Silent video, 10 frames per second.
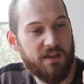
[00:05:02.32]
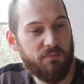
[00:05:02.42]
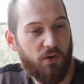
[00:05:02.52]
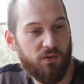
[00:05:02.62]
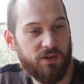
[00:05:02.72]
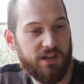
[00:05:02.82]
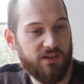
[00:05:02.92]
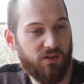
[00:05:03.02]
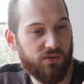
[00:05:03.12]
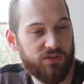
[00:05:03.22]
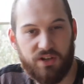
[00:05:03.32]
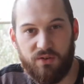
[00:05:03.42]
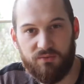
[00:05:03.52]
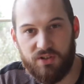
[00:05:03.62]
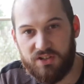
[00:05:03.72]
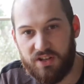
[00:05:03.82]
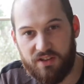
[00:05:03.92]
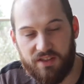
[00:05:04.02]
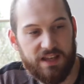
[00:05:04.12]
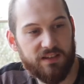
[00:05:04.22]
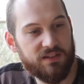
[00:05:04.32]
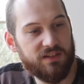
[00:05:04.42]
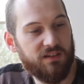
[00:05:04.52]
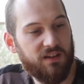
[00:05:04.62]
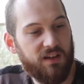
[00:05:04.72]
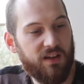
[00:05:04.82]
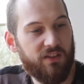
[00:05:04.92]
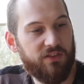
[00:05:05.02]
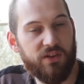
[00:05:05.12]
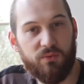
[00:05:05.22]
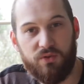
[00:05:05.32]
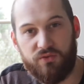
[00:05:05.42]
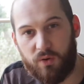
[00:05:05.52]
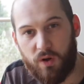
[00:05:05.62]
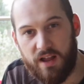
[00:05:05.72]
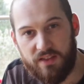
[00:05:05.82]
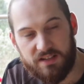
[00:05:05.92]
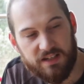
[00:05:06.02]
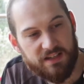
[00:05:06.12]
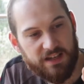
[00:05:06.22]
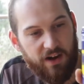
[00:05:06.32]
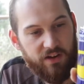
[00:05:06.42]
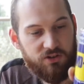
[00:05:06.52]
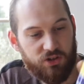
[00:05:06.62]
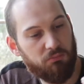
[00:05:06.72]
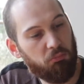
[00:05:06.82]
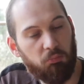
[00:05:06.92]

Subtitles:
He probably also does other things that would require this in his garage.